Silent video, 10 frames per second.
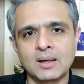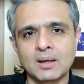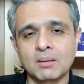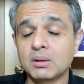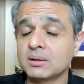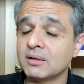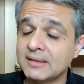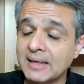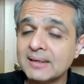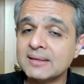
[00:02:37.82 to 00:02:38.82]
But the
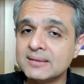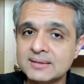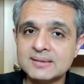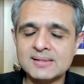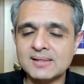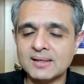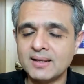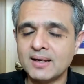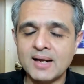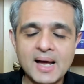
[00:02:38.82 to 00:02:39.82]
reality is that they
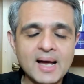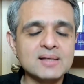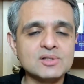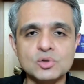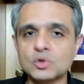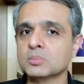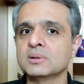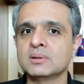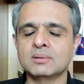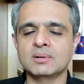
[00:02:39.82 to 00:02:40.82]
are as
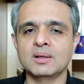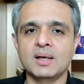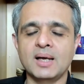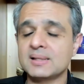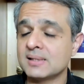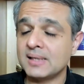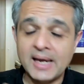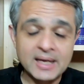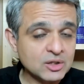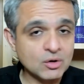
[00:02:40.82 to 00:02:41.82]
human as
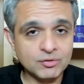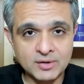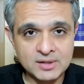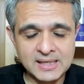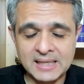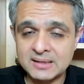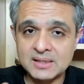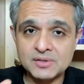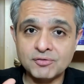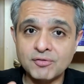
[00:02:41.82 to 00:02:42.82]
any of us. And
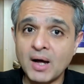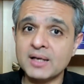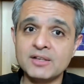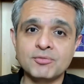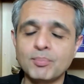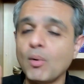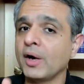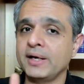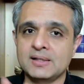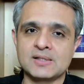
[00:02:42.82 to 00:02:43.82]
these five
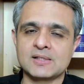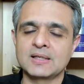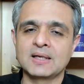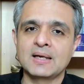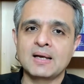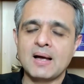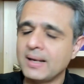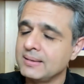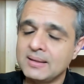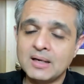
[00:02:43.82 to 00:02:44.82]
points, I
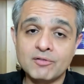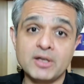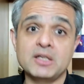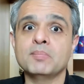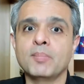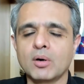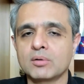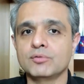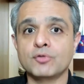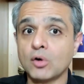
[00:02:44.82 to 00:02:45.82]
think, are very
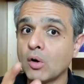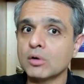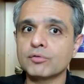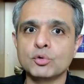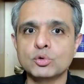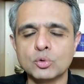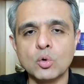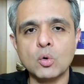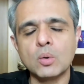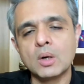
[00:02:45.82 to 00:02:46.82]
important for all of you to
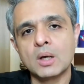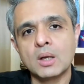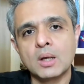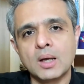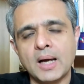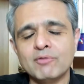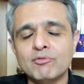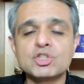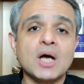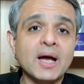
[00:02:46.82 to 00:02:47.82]
know. I
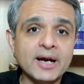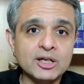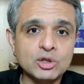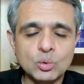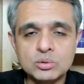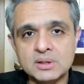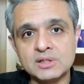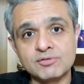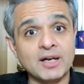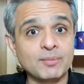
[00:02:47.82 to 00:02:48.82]
wish I had known
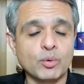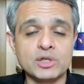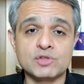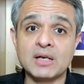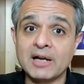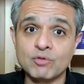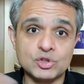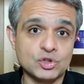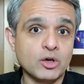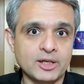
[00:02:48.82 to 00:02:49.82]
these five points when I was
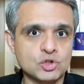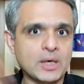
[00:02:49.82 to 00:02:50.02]
your age.